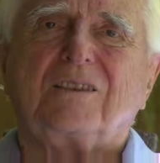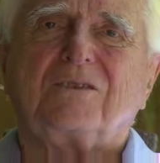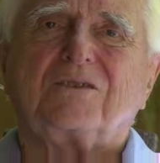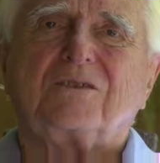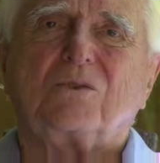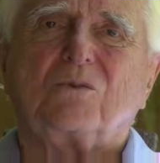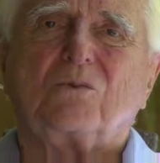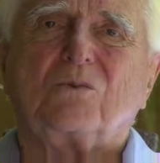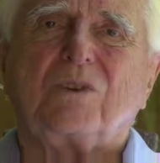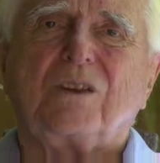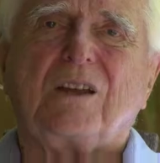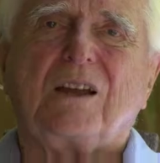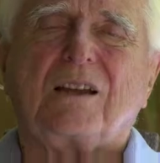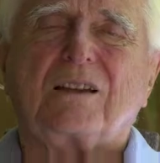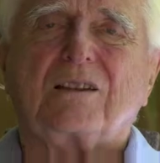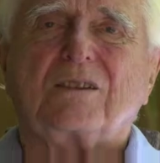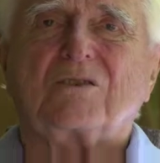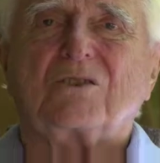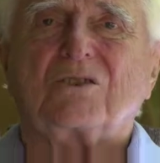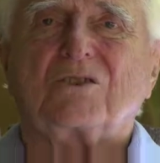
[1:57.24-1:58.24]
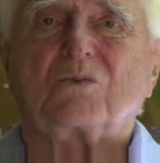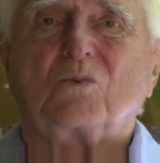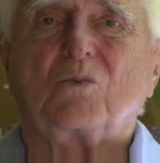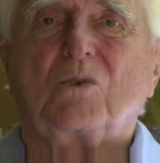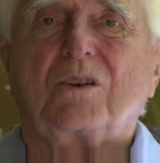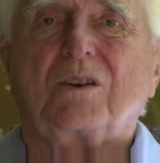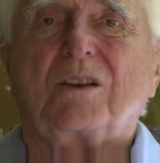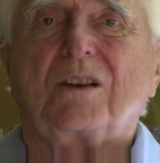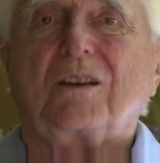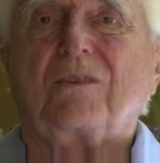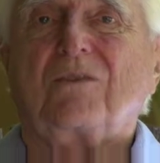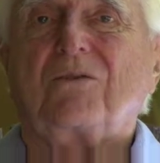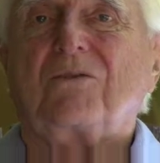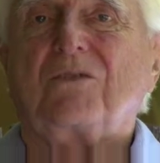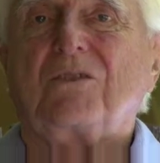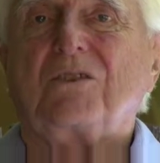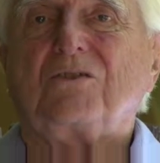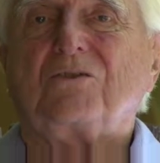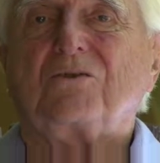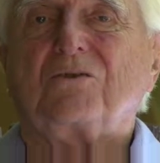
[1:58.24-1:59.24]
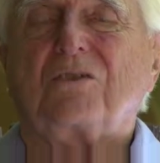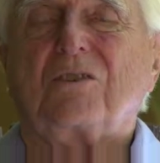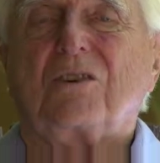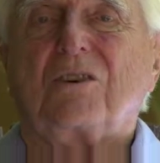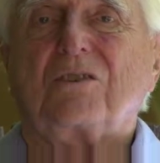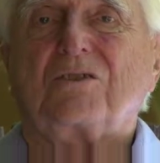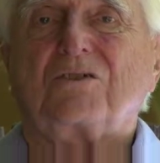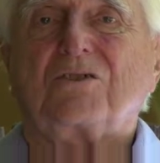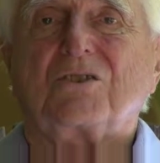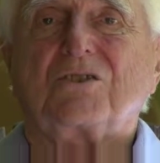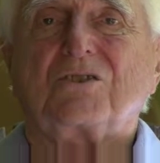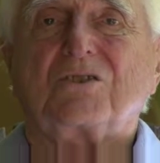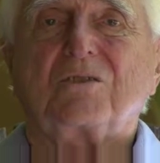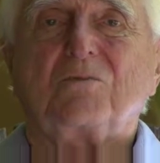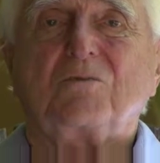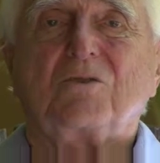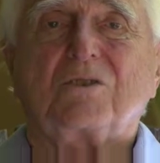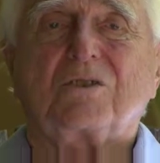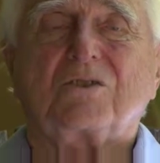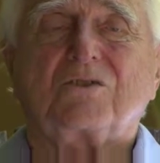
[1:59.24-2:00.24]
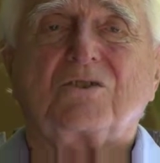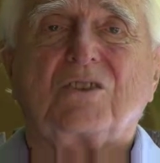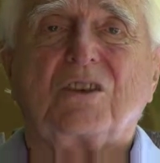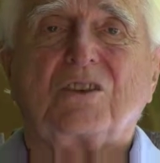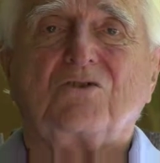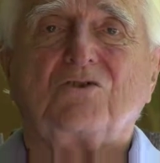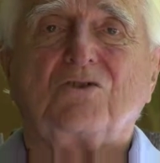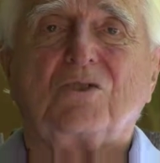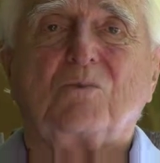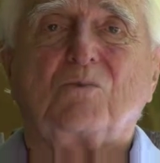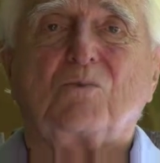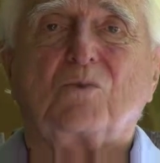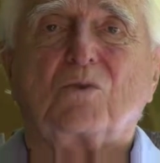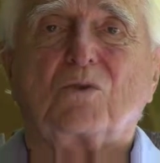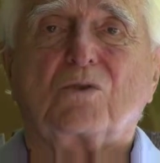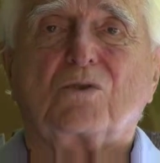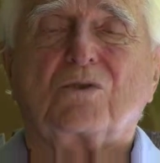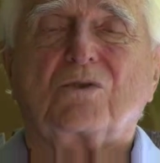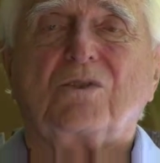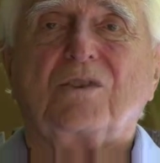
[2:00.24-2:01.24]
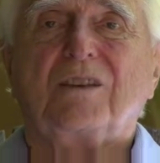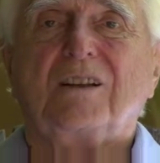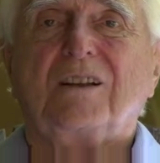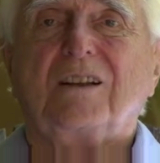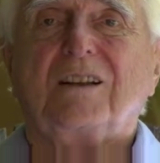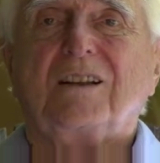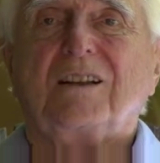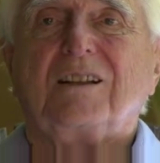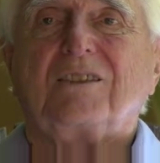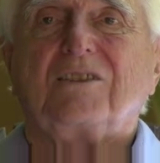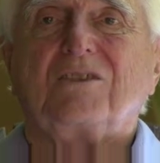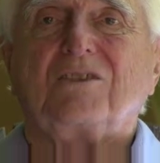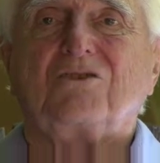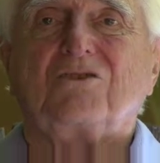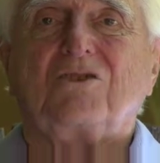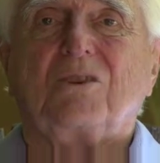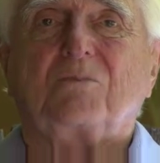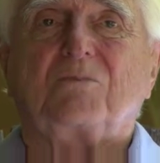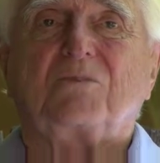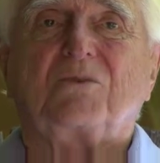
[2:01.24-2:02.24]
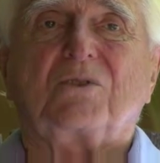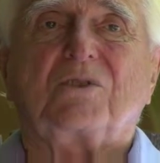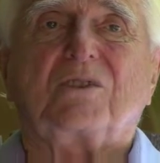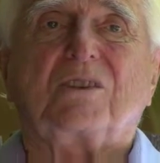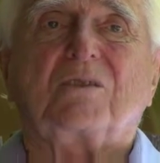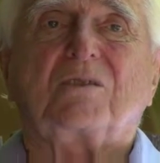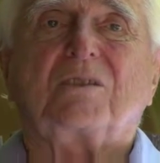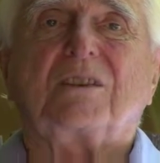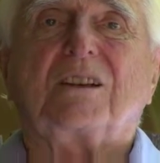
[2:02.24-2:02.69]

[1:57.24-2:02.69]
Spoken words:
So we added just one feature in our system. You could say jump word to jump to the